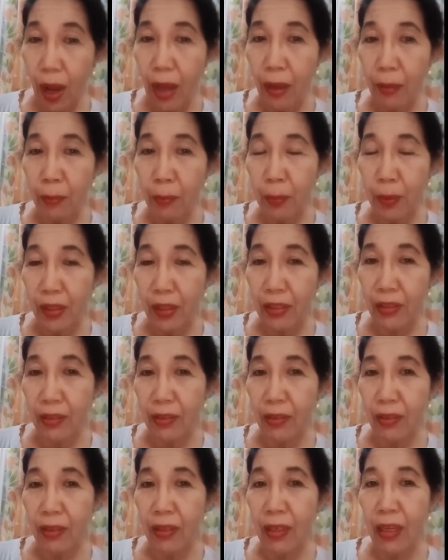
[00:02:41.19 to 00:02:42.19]

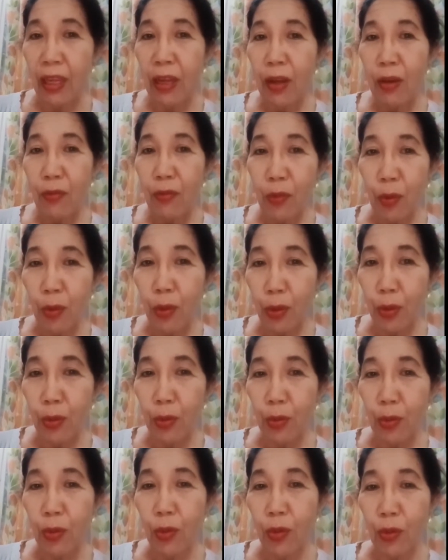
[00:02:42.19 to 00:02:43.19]
person, for
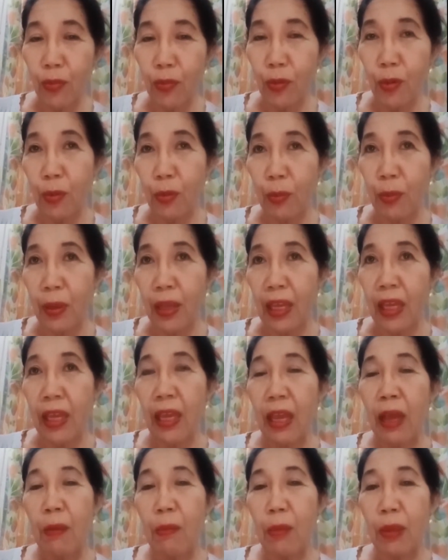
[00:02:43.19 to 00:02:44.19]
you or for
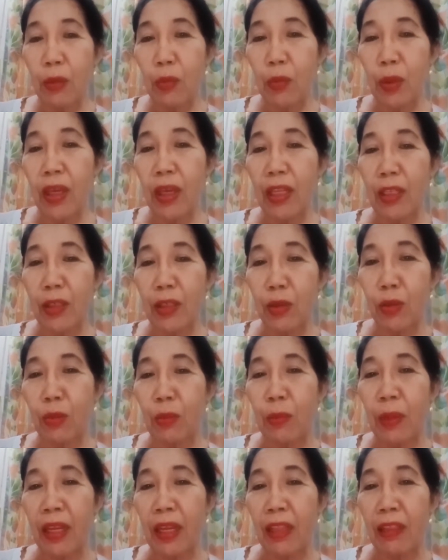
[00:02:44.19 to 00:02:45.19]
me, but we can do
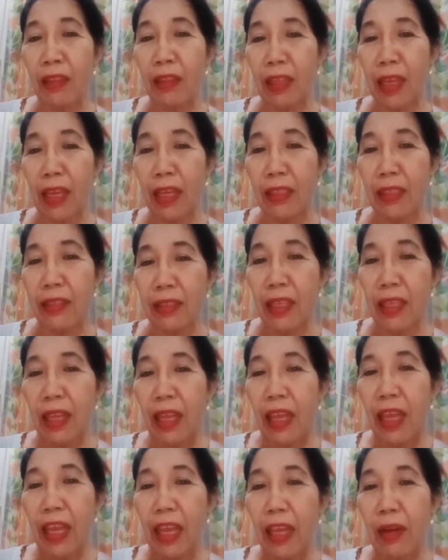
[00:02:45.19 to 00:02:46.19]
many things,
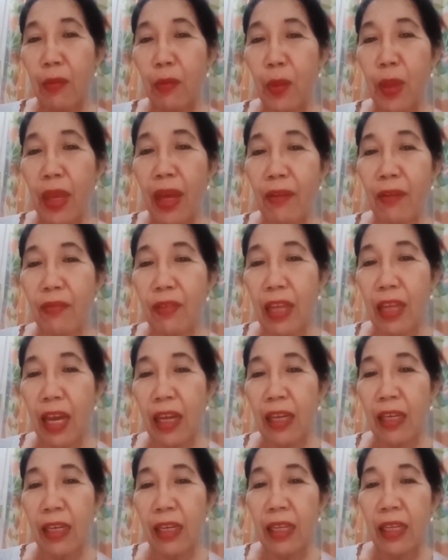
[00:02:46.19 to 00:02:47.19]
and we have
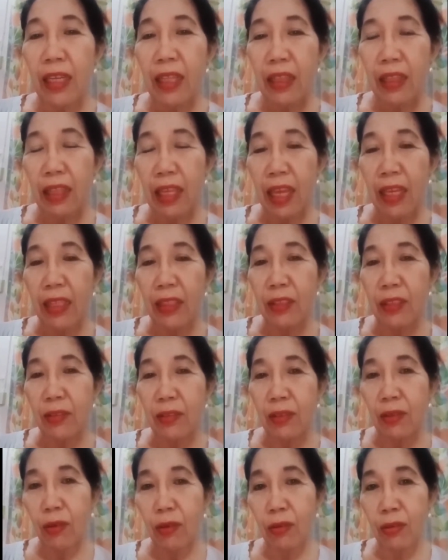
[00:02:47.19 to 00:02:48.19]
done things
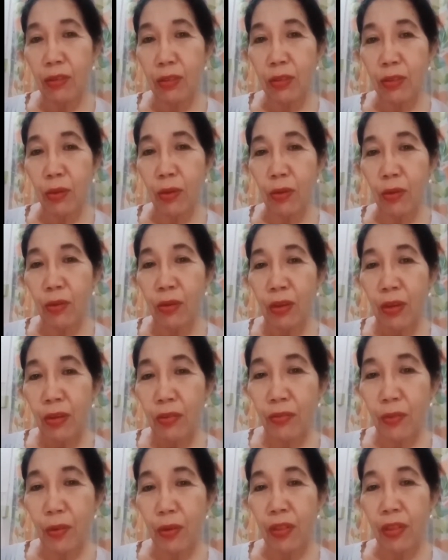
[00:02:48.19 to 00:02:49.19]
also
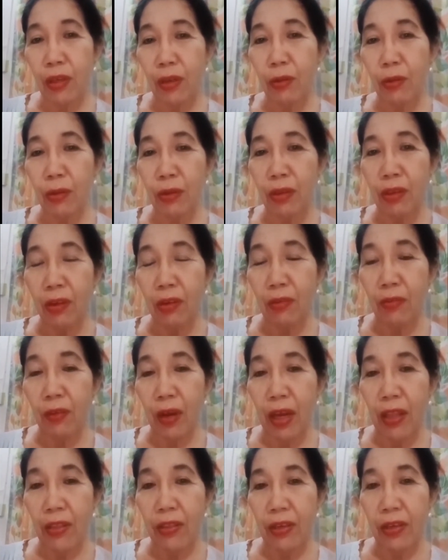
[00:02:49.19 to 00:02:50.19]
for the good of
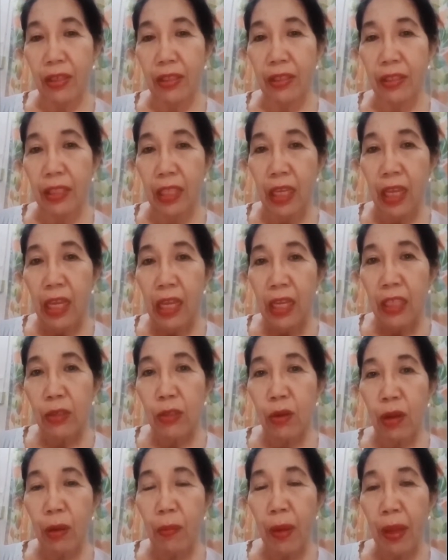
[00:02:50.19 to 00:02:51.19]
others.
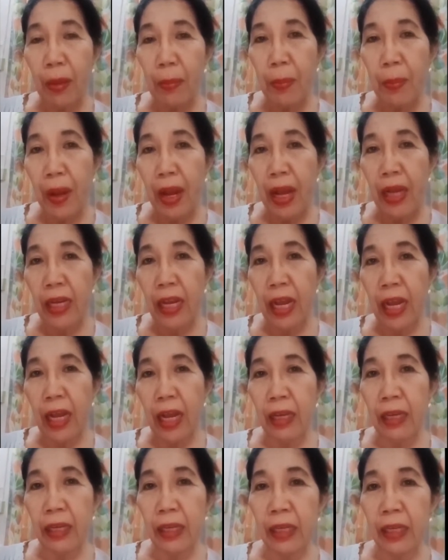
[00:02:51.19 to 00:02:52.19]
So kabay pa nga
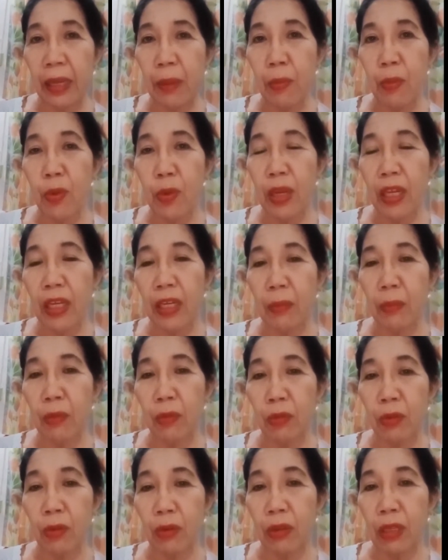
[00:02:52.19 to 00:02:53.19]
ang kabuhi ni
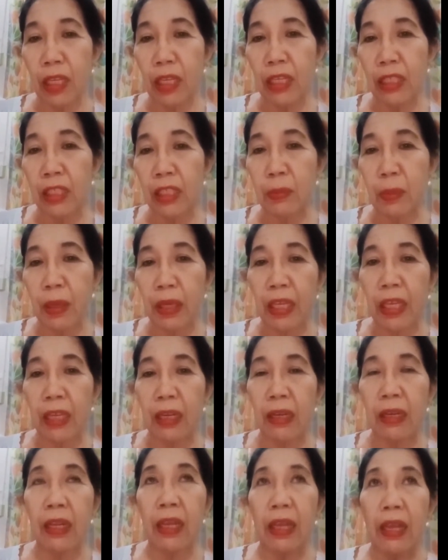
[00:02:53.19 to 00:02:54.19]
mo to Rilch
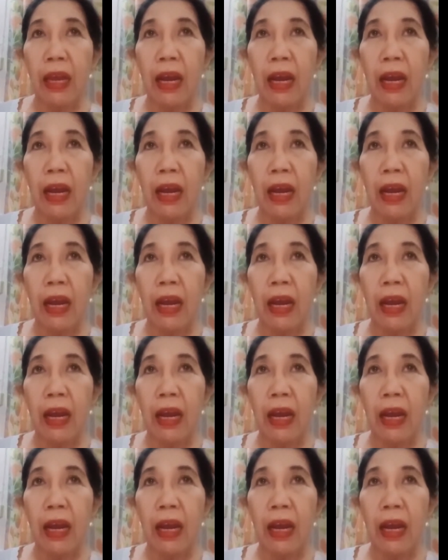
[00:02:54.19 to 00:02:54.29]
mangin